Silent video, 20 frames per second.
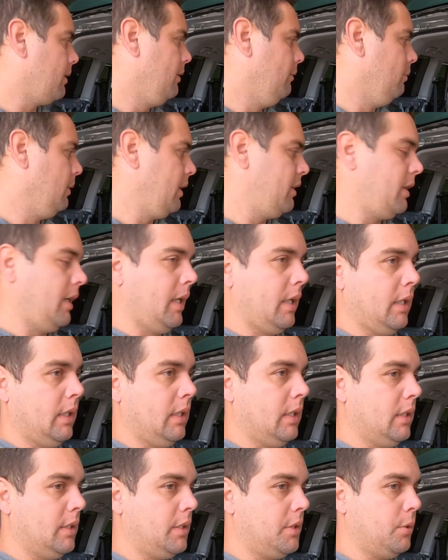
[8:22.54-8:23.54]
with
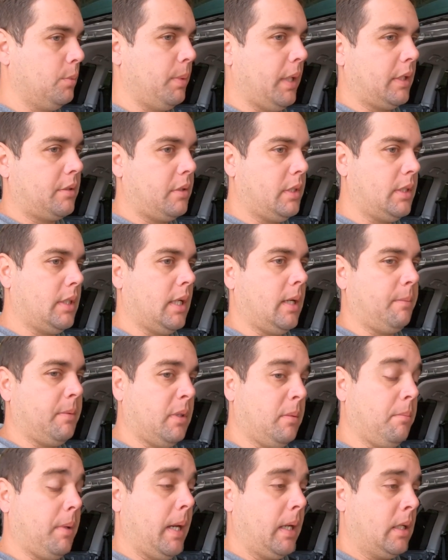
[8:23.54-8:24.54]
a dual battery setup
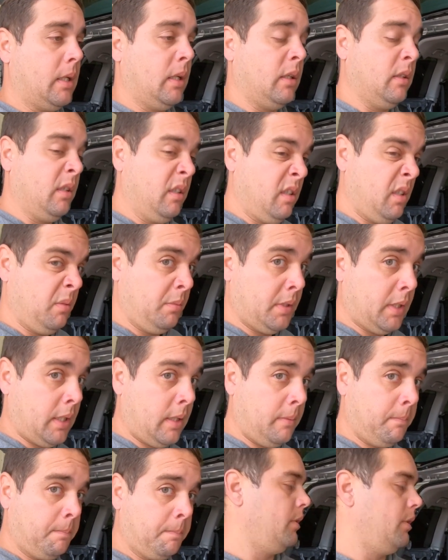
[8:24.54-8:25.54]
in the back here, lithium
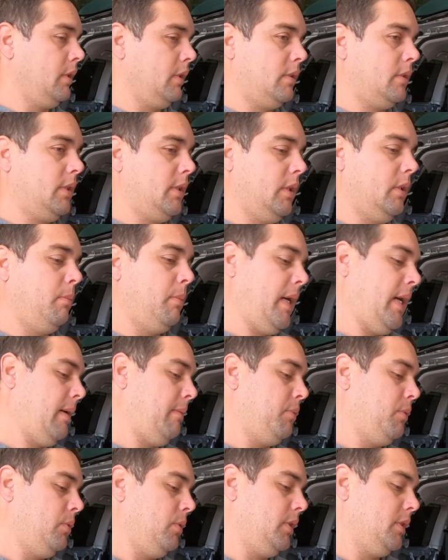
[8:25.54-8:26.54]
setup. This little
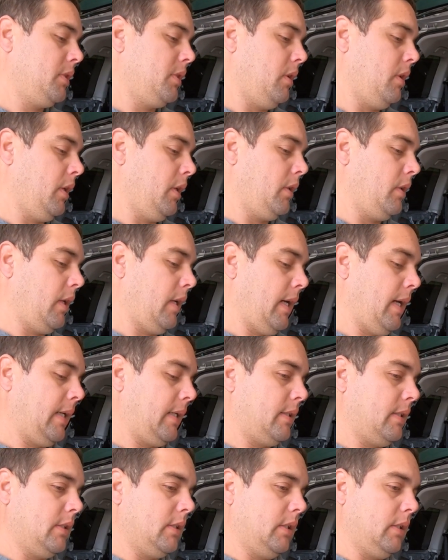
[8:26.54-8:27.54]
bad boy is kind of going to
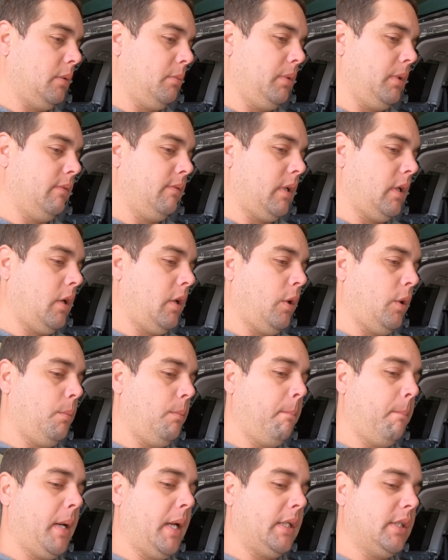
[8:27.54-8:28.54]
act as a little bit of a
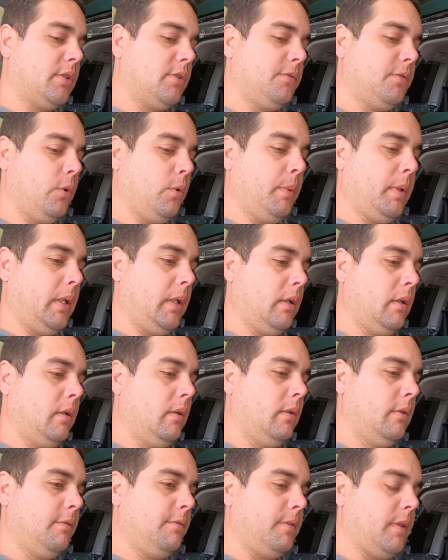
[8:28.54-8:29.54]
home base for me
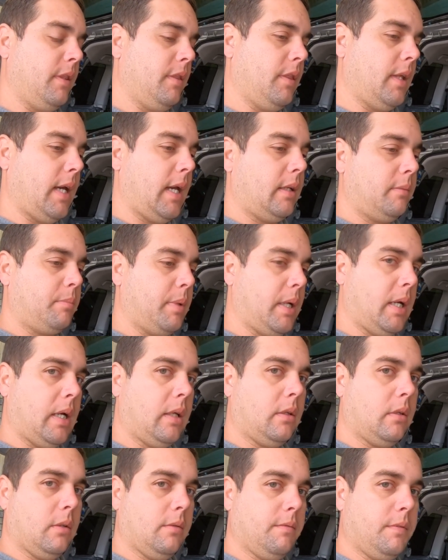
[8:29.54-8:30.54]
for that
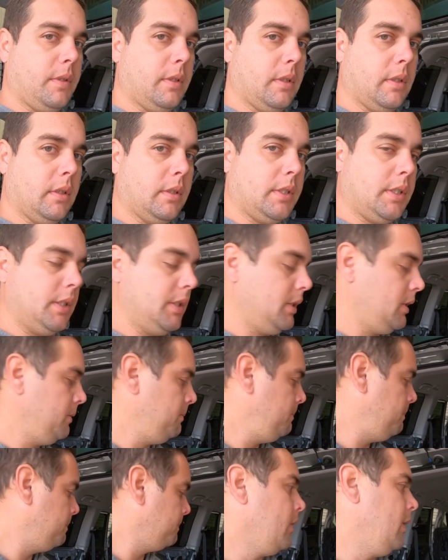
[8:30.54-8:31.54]
part of the
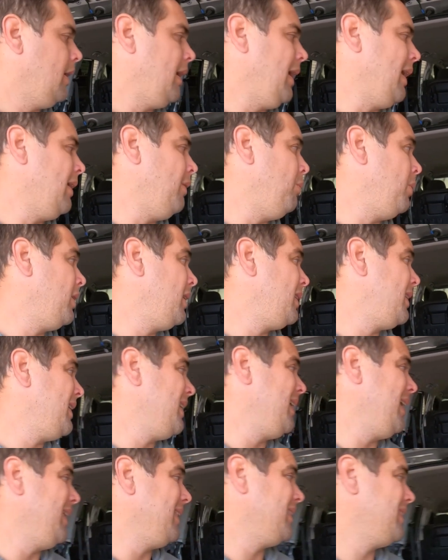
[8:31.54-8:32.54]
system. And I wanted to
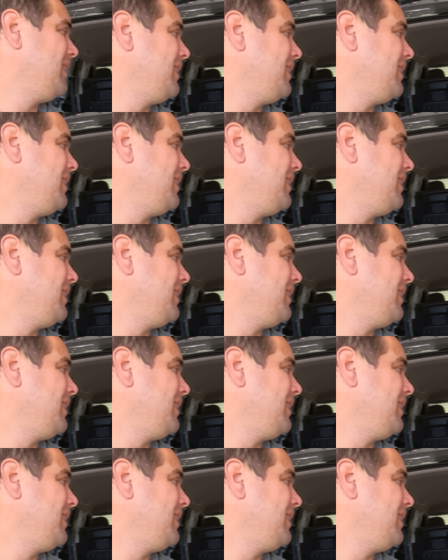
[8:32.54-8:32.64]
get